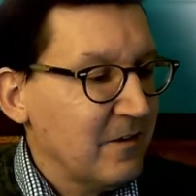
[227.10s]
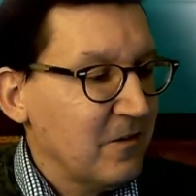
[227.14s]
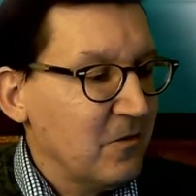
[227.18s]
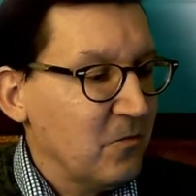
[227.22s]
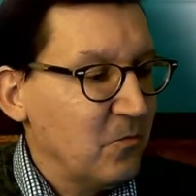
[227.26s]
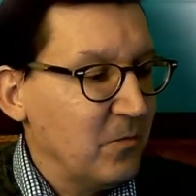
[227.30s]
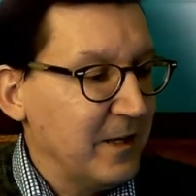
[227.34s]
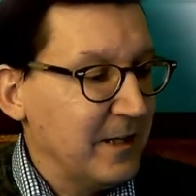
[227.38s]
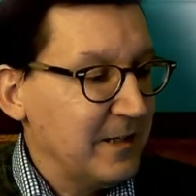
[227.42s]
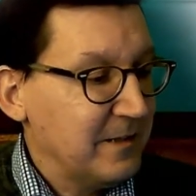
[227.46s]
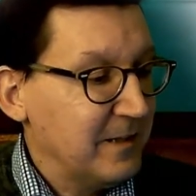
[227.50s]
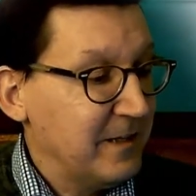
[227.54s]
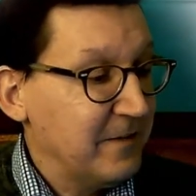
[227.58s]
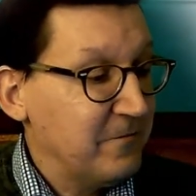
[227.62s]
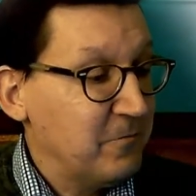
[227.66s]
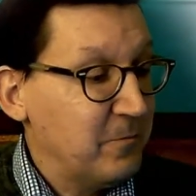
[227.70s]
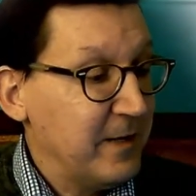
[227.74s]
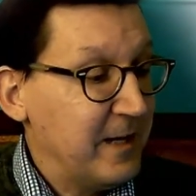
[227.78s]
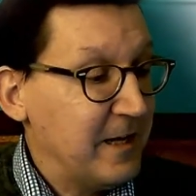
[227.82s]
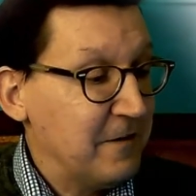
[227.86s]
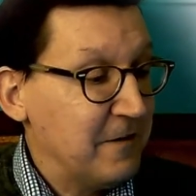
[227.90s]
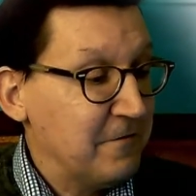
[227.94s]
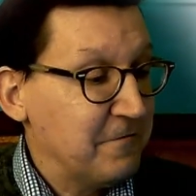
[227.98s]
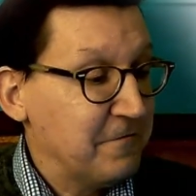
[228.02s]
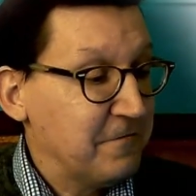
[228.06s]
Well, if
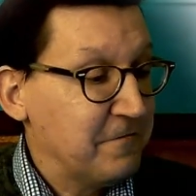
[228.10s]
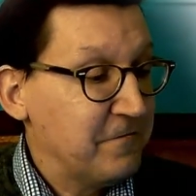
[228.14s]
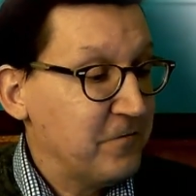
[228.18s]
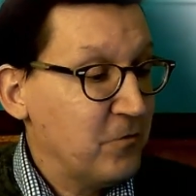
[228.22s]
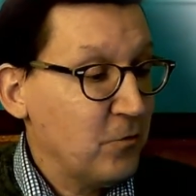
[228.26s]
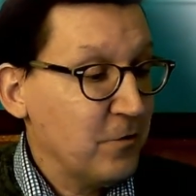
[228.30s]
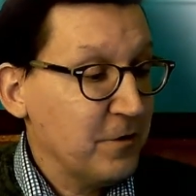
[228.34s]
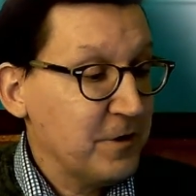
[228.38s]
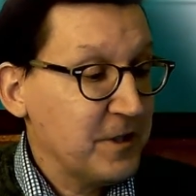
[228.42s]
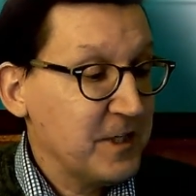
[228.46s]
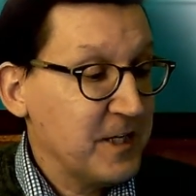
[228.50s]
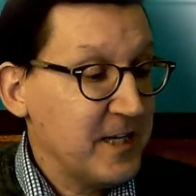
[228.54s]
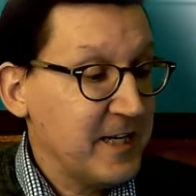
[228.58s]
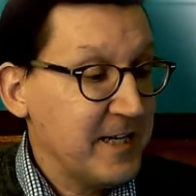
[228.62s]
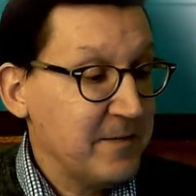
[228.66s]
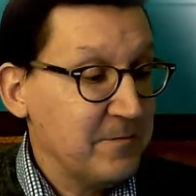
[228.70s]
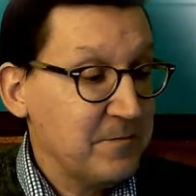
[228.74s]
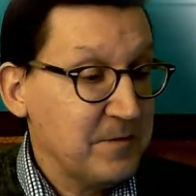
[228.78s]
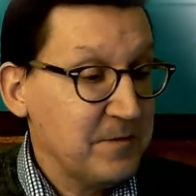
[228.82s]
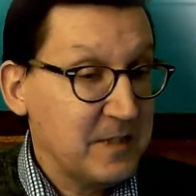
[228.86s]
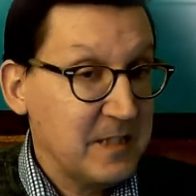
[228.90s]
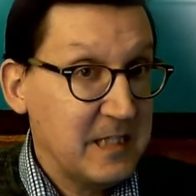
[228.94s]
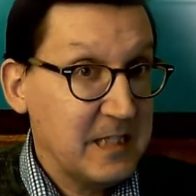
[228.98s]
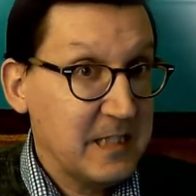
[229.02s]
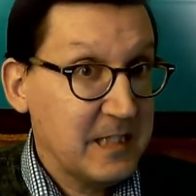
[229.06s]
we have 4
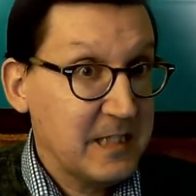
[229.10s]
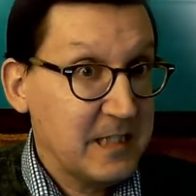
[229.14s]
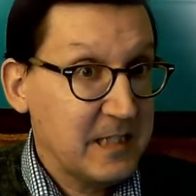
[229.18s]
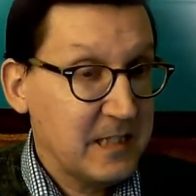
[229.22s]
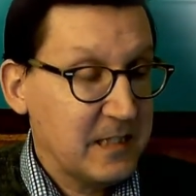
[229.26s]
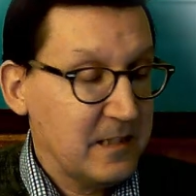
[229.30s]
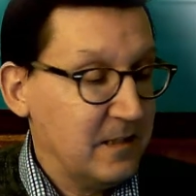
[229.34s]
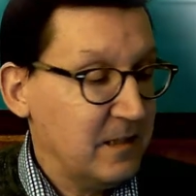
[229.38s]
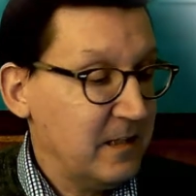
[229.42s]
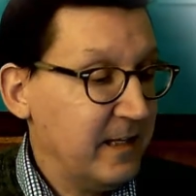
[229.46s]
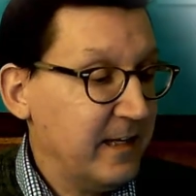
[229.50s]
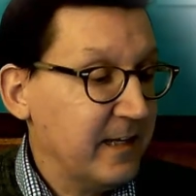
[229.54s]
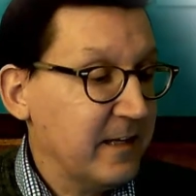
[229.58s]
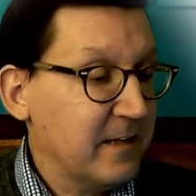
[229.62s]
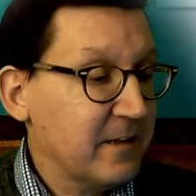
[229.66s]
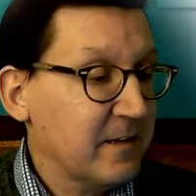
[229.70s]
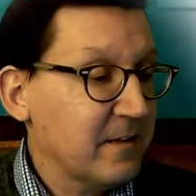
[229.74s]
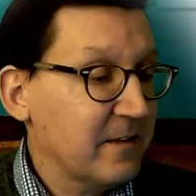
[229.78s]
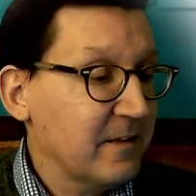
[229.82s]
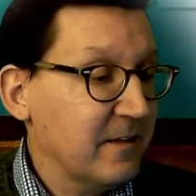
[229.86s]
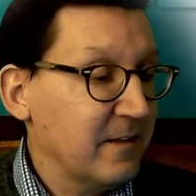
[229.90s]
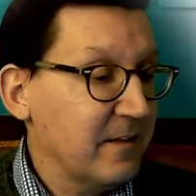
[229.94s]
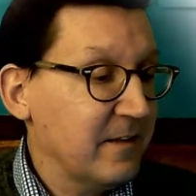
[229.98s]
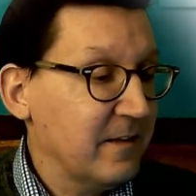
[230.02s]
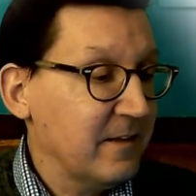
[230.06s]
times this length,
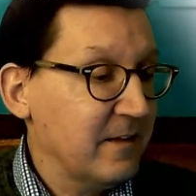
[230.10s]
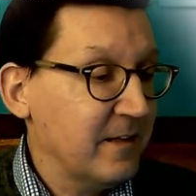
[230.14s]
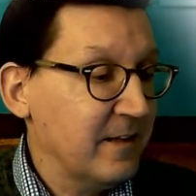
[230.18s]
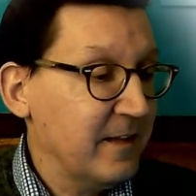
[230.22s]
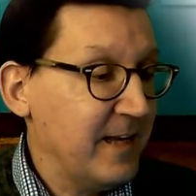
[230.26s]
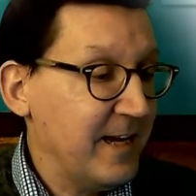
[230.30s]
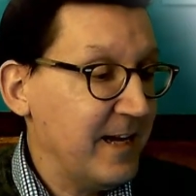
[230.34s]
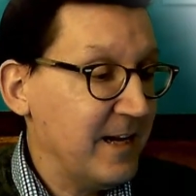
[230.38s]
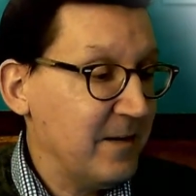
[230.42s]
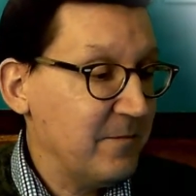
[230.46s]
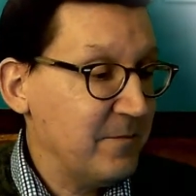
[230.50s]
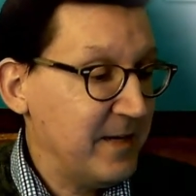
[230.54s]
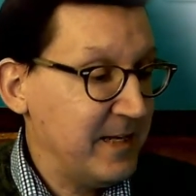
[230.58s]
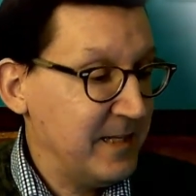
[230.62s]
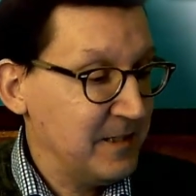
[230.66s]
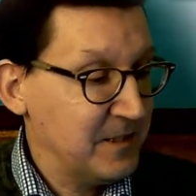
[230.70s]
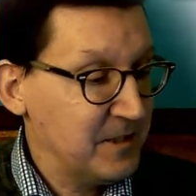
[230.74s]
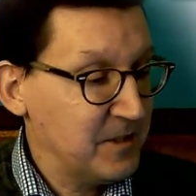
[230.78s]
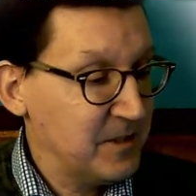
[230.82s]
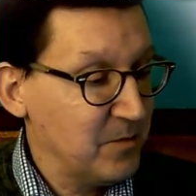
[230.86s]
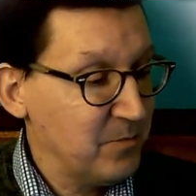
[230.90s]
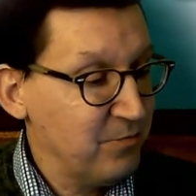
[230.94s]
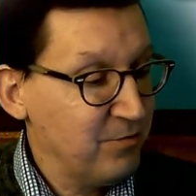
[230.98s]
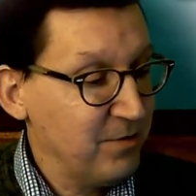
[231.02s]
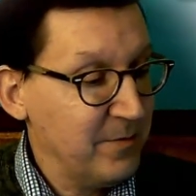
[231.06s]
then that means
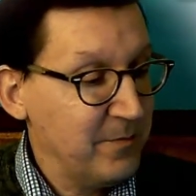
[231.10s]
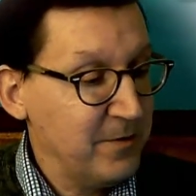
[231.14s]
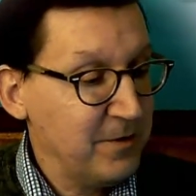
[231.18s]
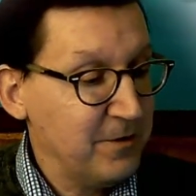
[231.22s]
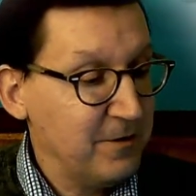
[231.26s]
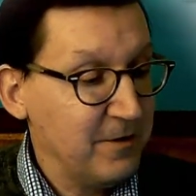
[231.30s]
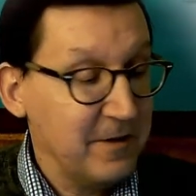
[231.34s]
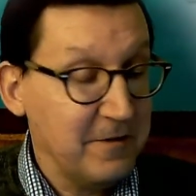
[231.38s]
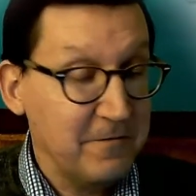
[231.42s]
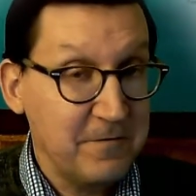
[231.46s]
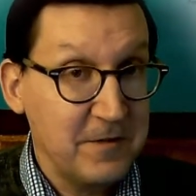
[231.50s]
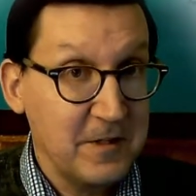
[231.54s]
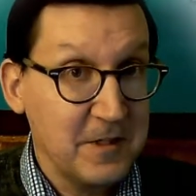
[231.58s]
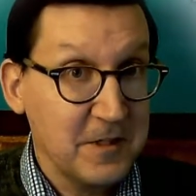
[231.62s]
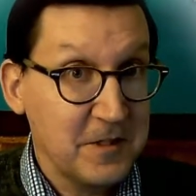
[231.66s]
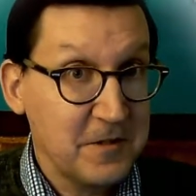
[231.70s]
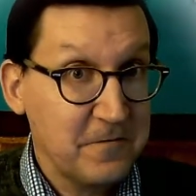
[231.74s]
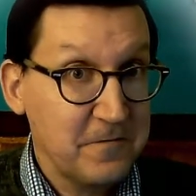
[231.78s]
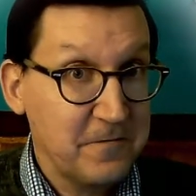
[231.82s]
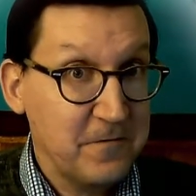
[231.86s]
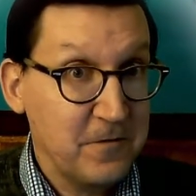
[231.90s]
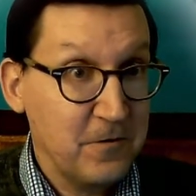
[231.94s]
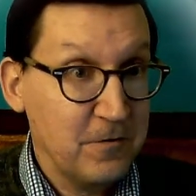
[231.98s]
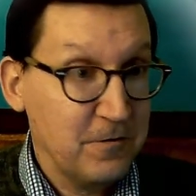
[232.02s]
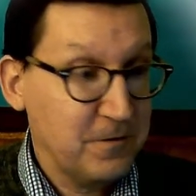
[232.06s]
the perimeter of this
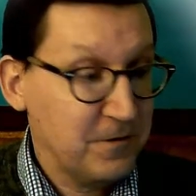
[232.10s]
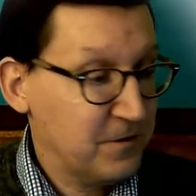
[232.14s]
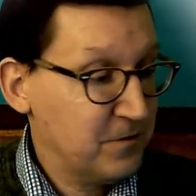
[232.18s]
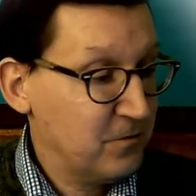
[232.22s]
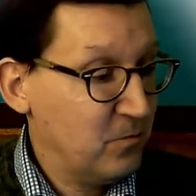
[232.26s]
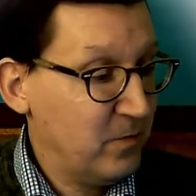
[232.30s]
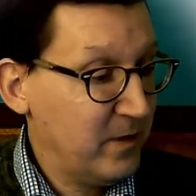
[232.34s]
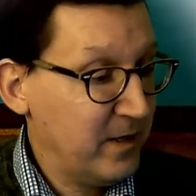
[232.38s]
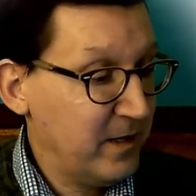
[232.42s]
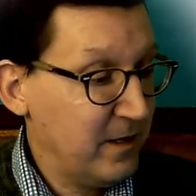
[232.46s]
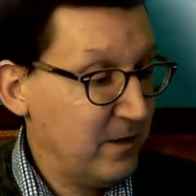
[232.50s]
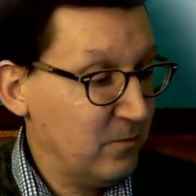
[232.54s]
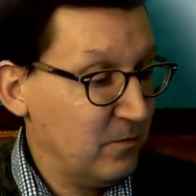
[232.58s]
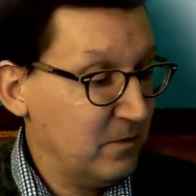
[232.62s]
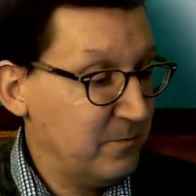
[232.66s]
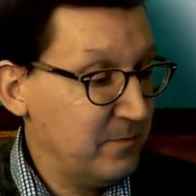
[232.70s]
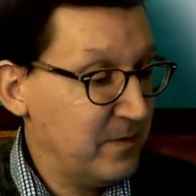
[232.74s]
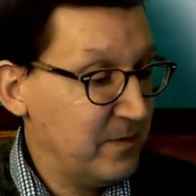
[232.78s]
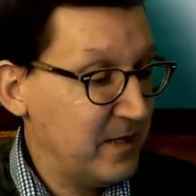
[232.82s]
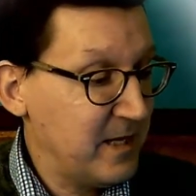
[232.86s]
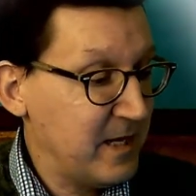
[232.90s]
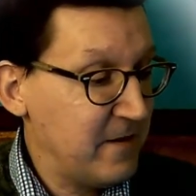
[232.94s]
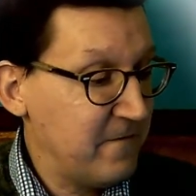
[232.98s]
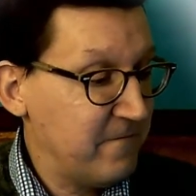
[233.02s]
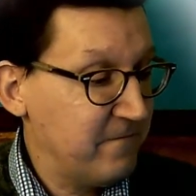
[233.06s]
first square would
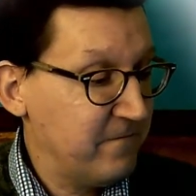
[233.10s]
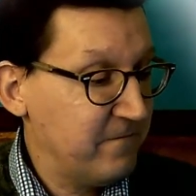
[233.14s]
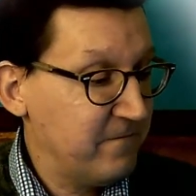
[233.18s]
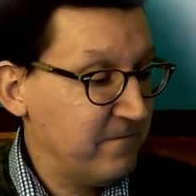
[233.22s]
be